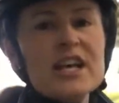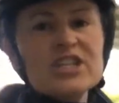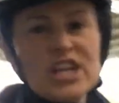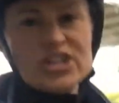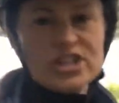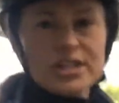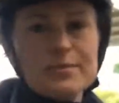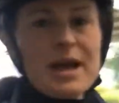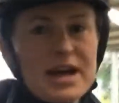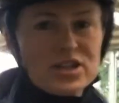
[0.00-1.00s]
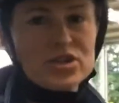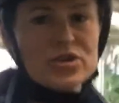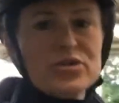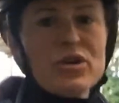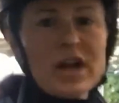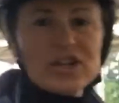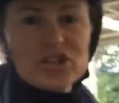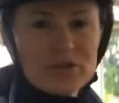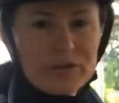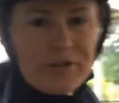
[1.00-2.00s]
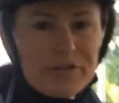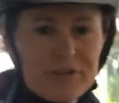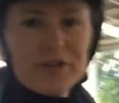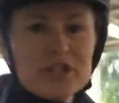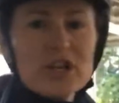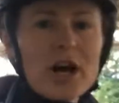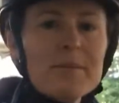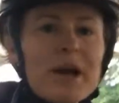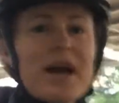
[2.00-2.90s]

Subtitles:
teaching them how to ride a shoulder in for the first time,